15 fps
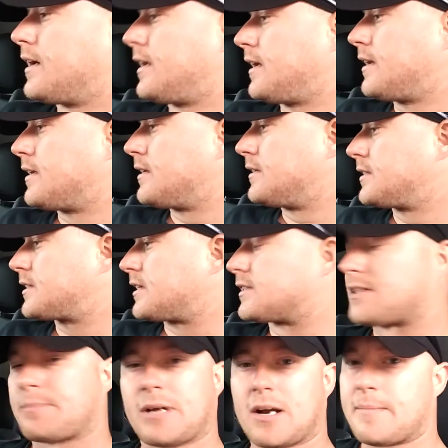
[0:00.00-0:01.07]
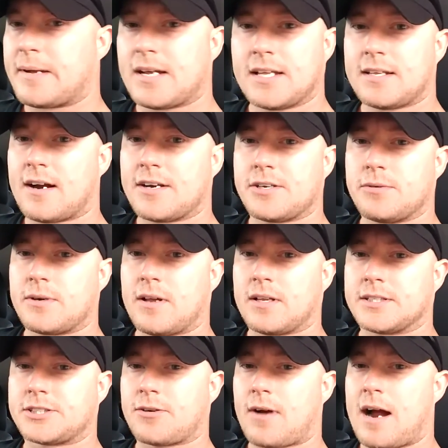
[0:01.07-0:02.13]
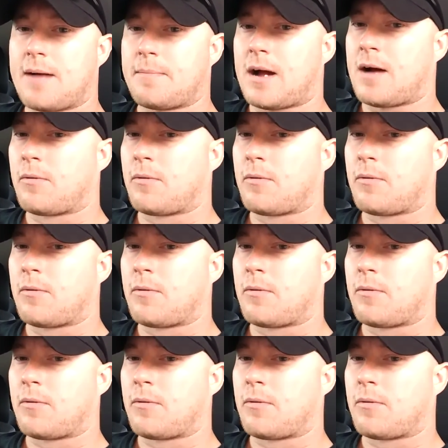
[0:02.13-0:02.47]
is, since I'm going to be in there doing all this crap, I